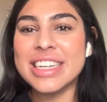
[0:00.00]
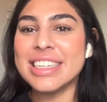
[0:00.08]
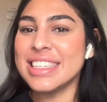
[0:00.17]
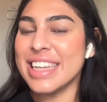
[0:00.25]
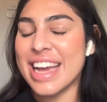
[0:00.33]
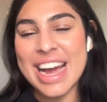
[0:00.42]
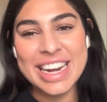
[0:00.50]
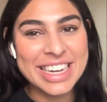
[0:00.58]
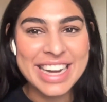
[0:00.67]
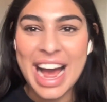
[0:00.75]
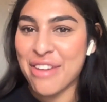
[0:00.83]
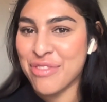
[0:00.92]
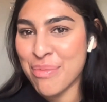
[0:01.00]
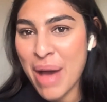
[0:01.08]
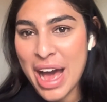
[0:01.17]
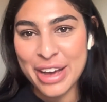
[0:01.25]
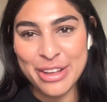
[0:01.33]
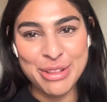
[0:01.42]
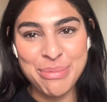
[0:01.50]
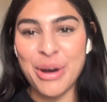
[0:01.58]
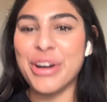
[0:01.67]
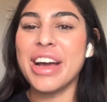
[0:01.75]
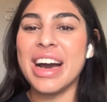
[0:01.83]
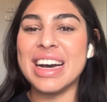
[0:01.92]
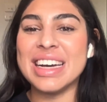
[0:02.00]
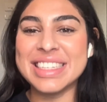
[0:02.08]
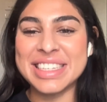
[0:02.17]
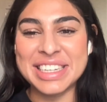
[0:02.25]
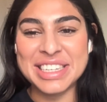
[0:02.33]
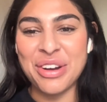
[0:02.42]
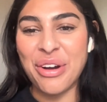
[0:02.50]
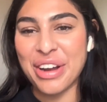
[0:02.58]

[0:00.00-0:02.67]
to say I need to have you back on the podcast to talk